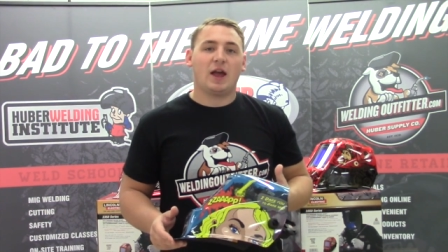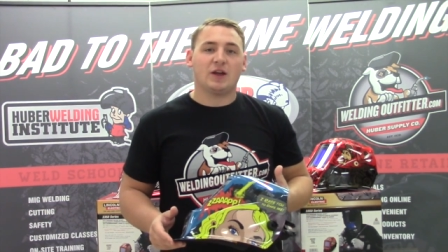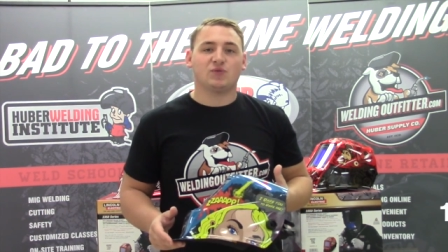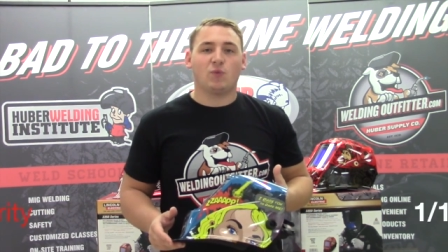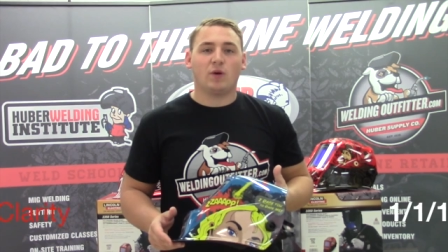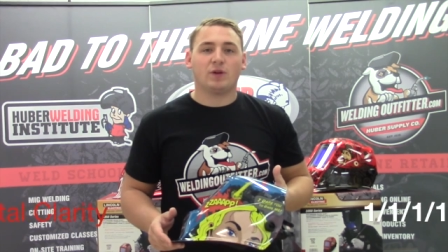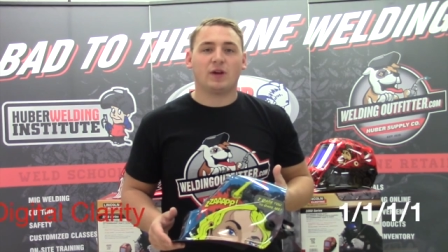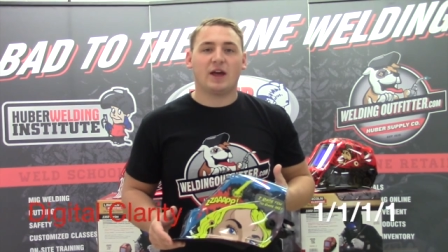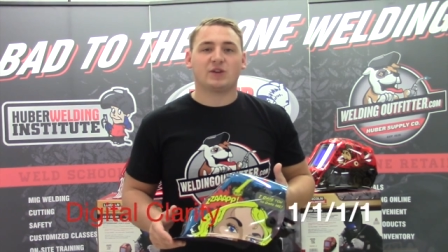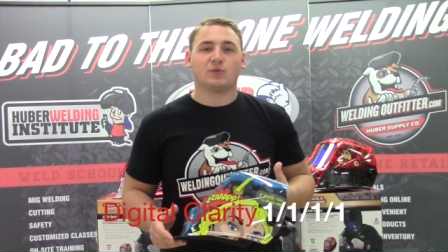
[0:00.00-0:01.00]
has
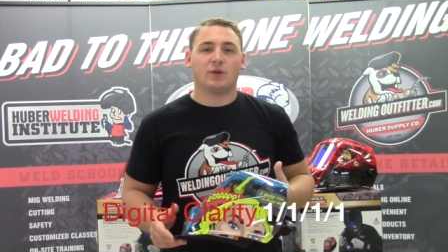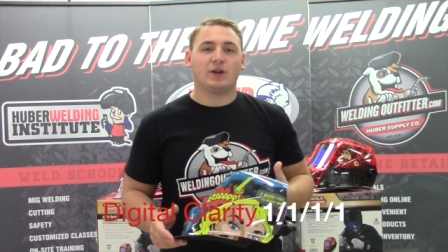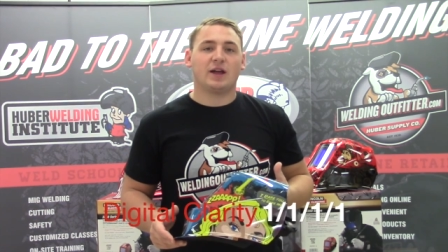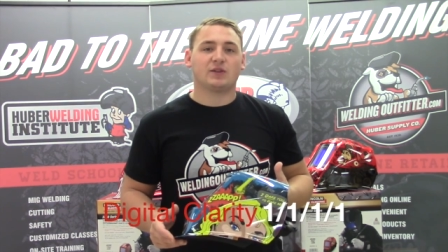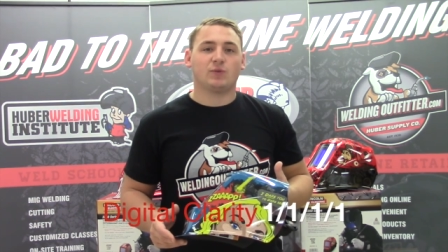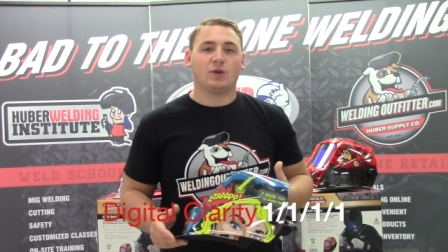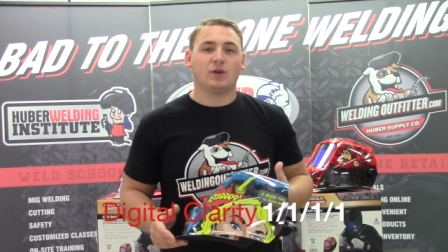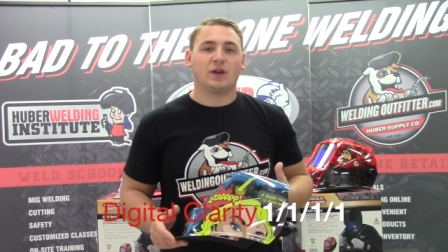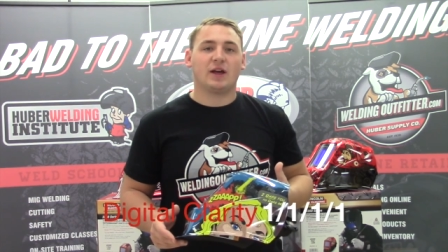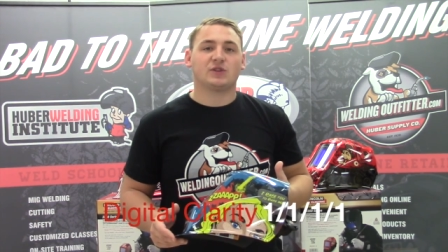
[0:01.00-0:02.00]

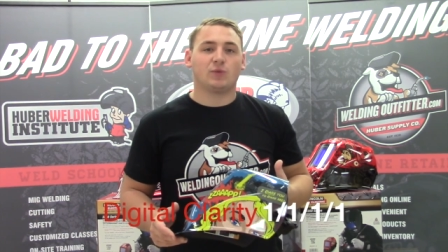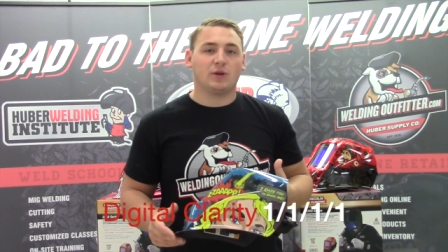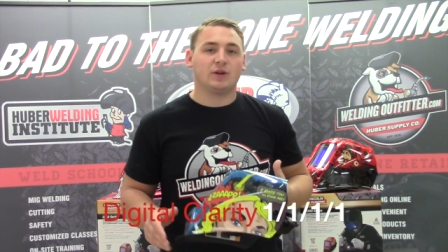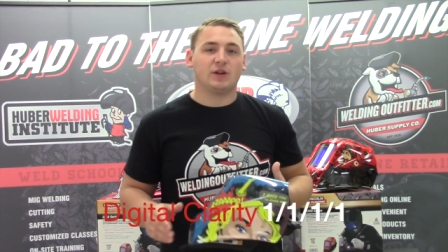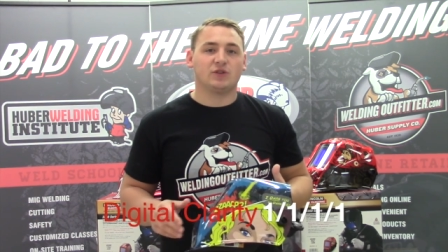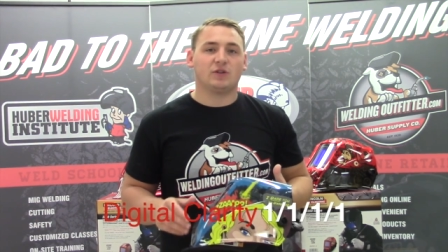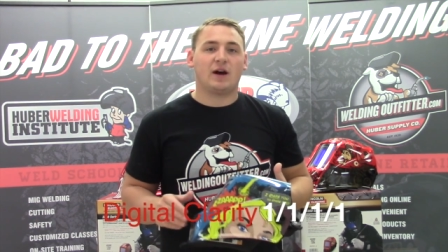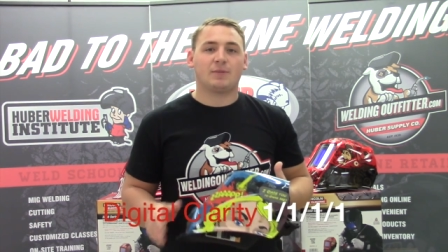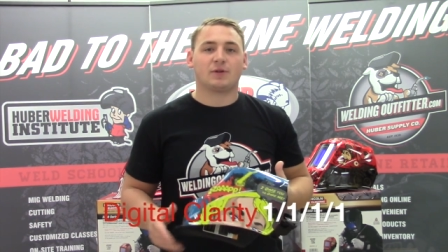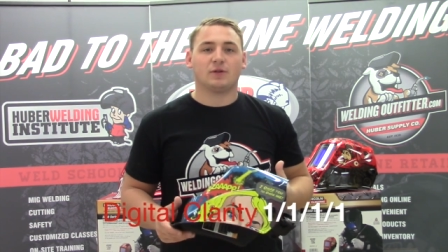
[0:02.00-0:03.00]
1-1-1-1 digital
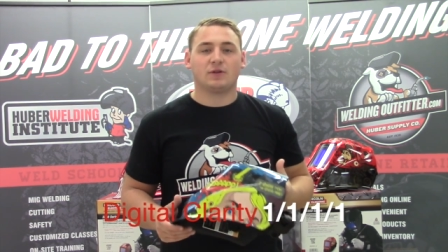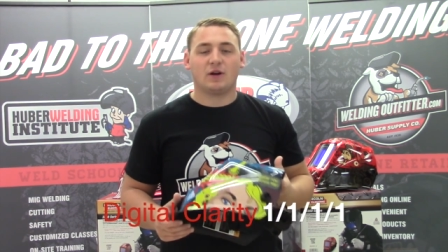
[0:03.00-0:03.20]
optical